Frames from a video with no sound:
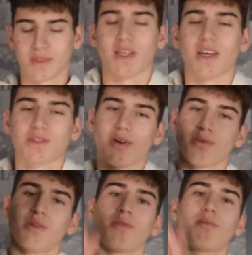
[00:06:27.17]
That's why
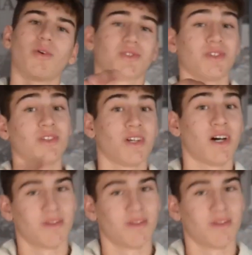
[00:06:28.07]
we're on the Pulse and you're not.